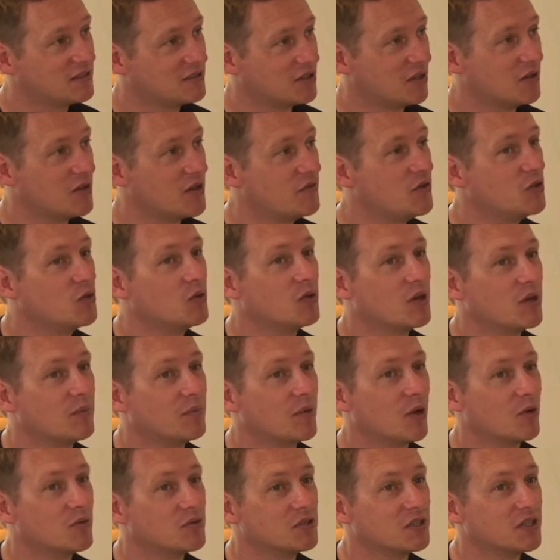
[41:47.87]
So if you do
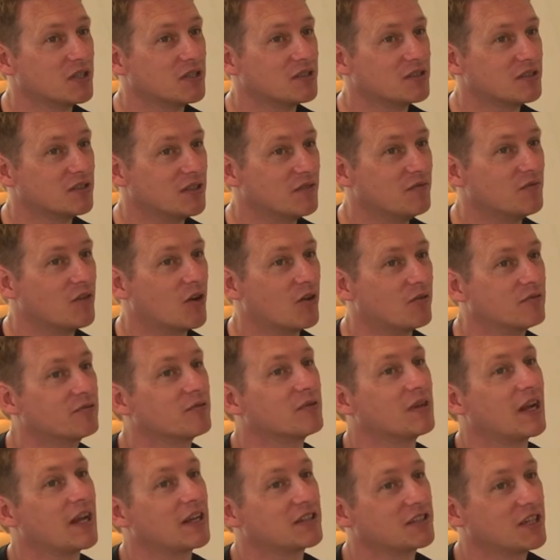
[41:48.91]
hypnosis that involves
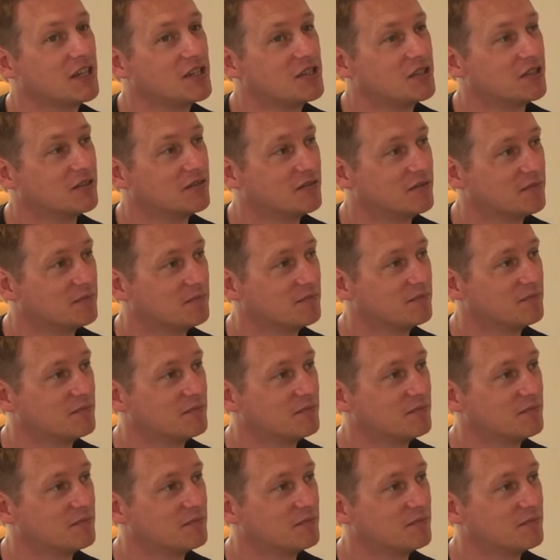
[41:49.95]
relaxation,